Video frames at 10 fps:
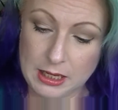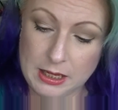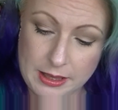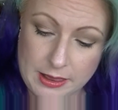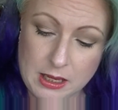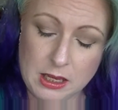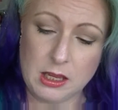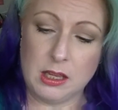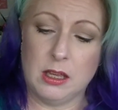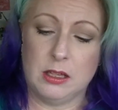
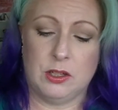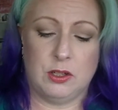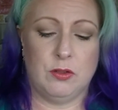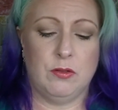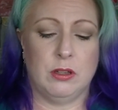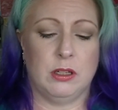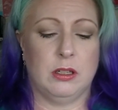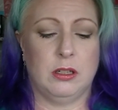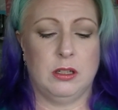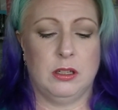The
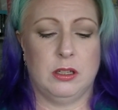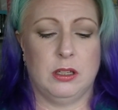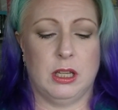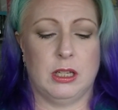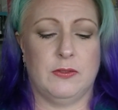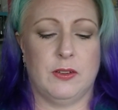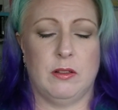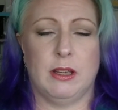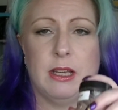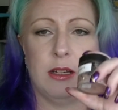Sukin
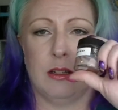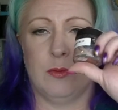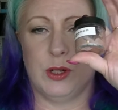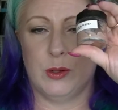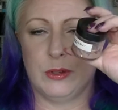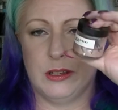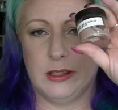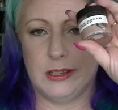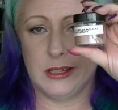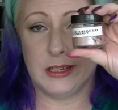Exfoliator, which was in
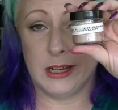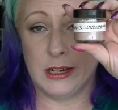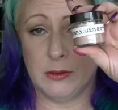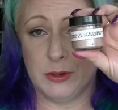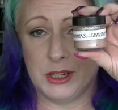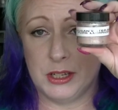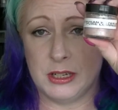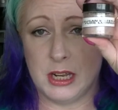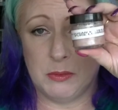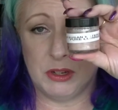this container, which has
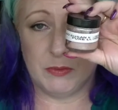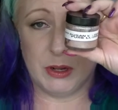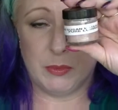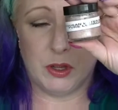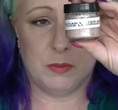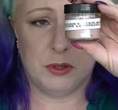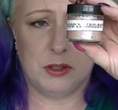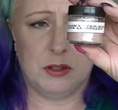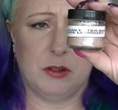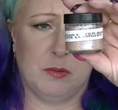now been
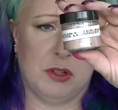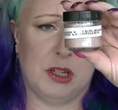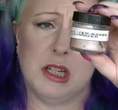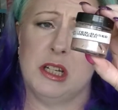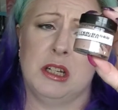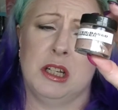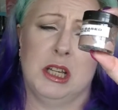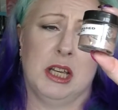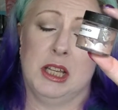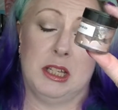repurposed to put in
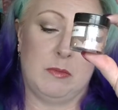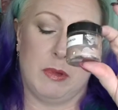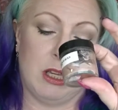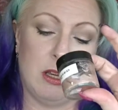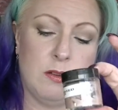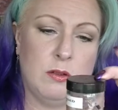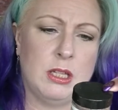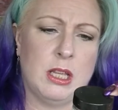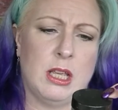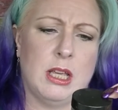something
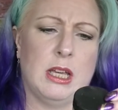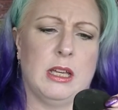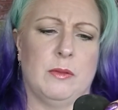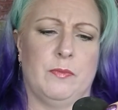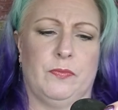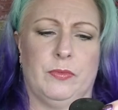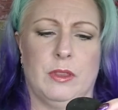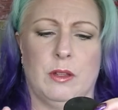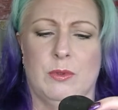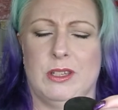else,
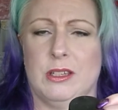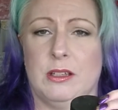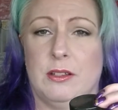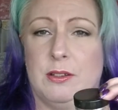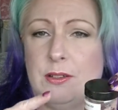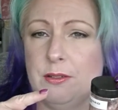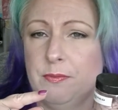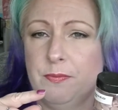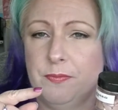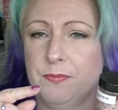was a
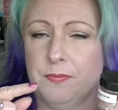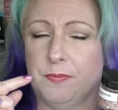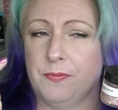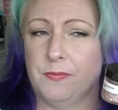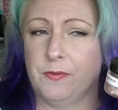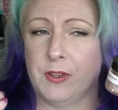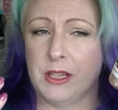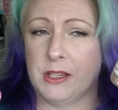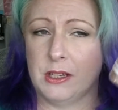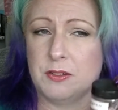
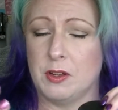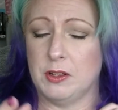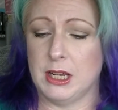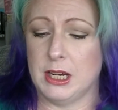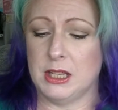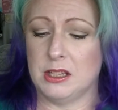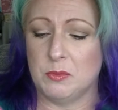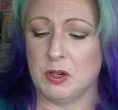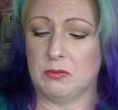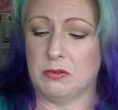face exfoliator that
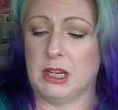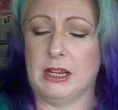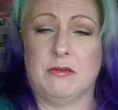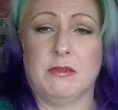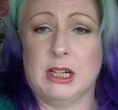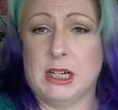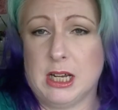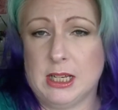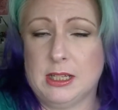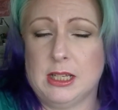smelled like really
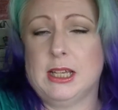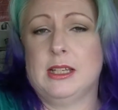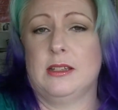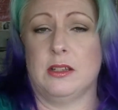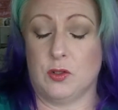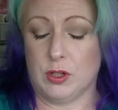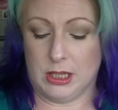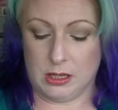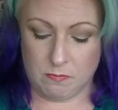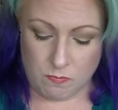nice, like citrusy.